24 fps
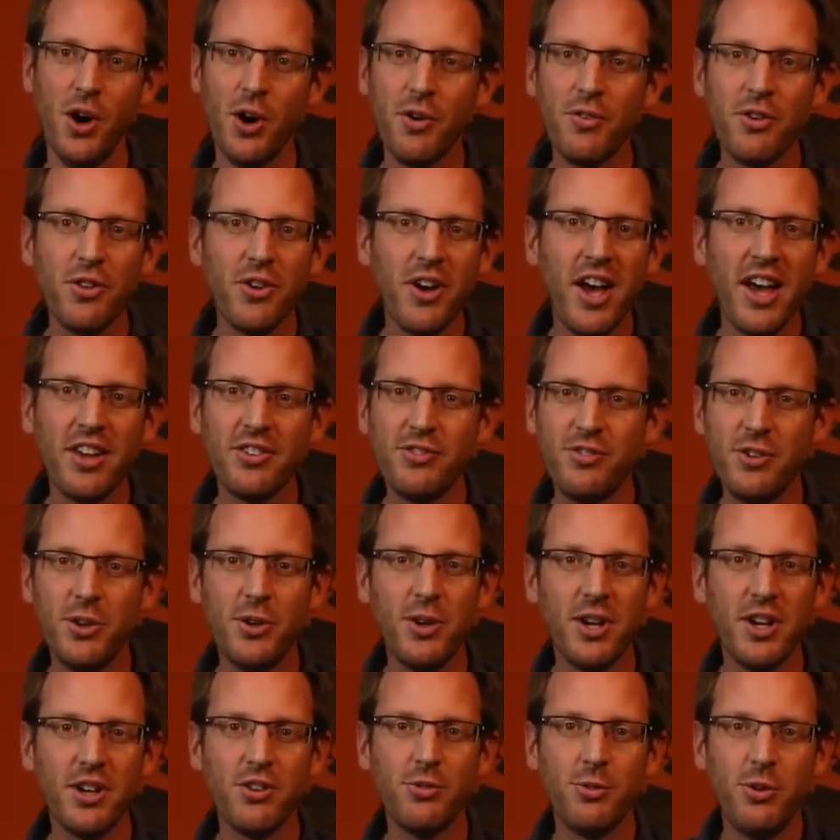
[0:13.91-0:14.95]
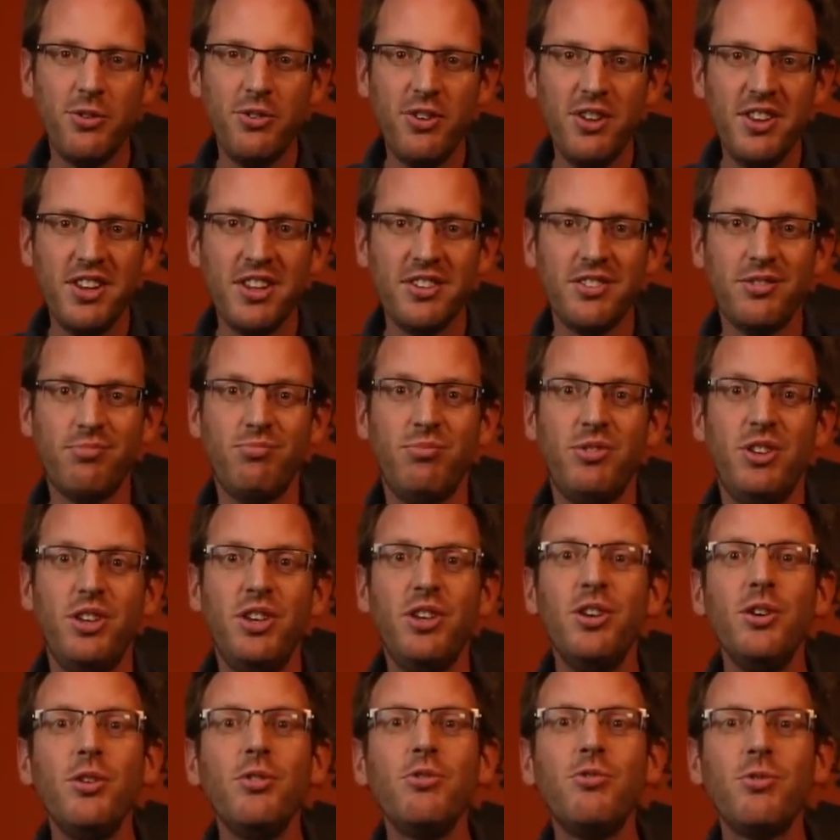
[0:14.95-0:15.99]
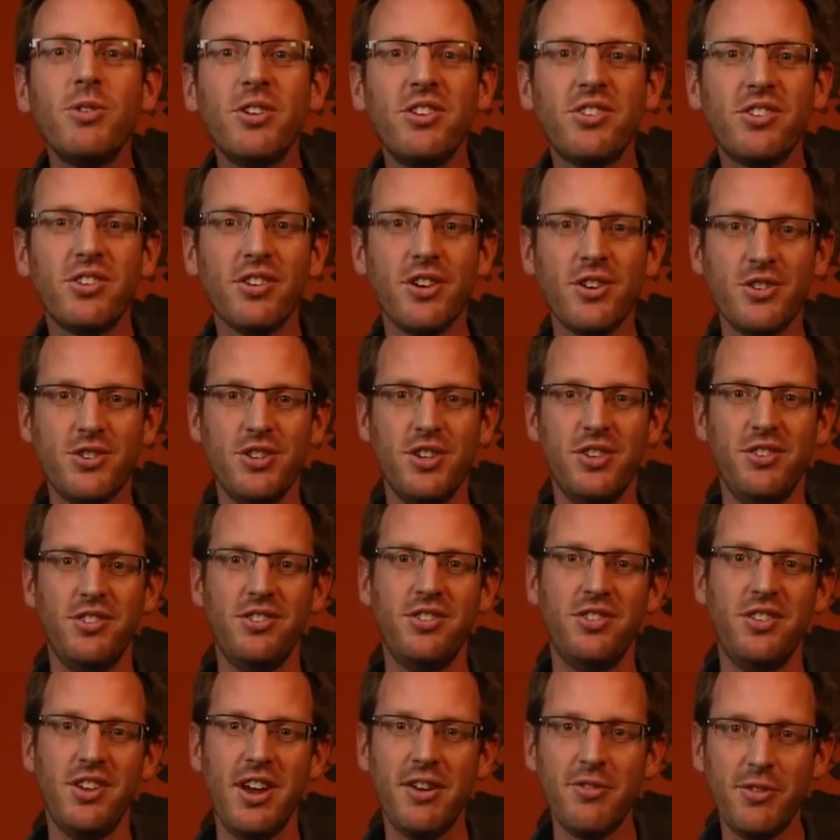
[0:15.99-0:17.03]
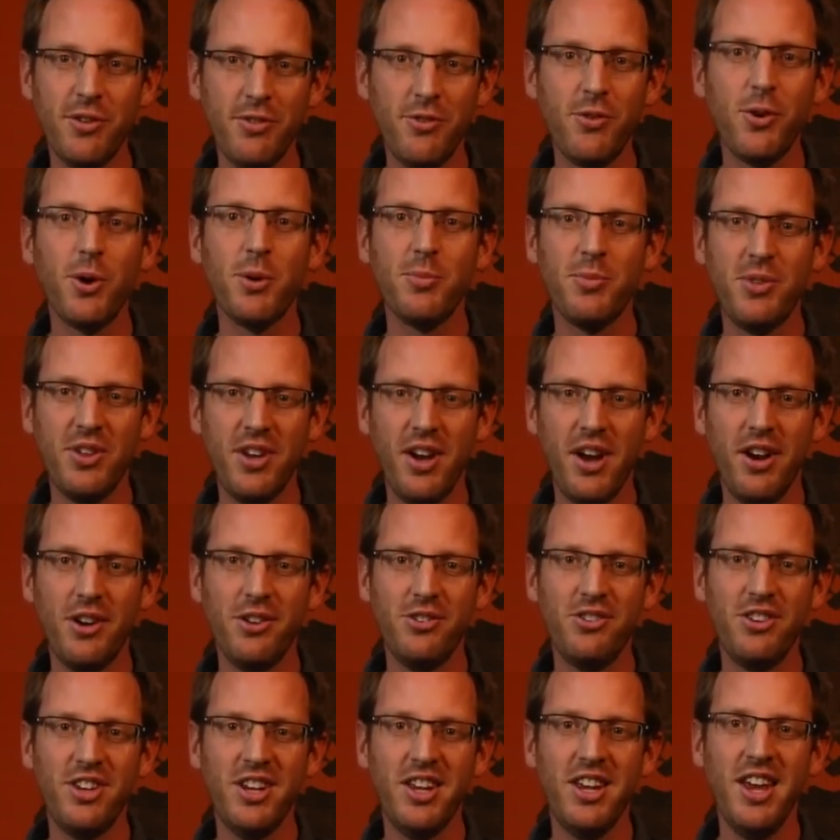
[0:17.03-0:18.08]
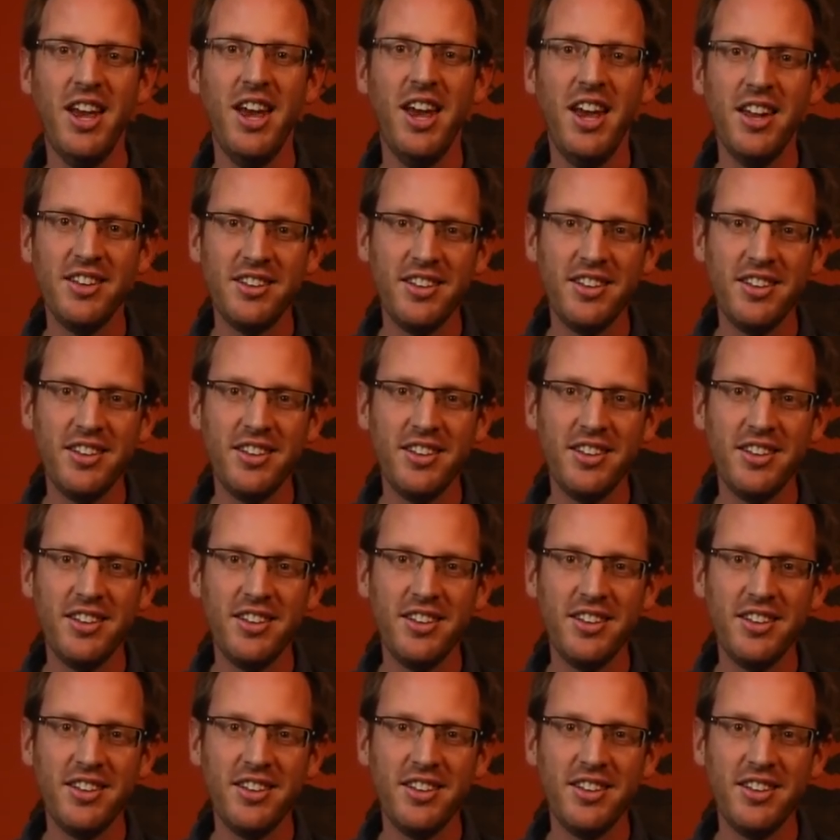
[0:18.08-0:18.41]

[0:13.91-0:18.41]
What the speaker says: Over the last few years, we've seen this huge resurgence of Reformed theology.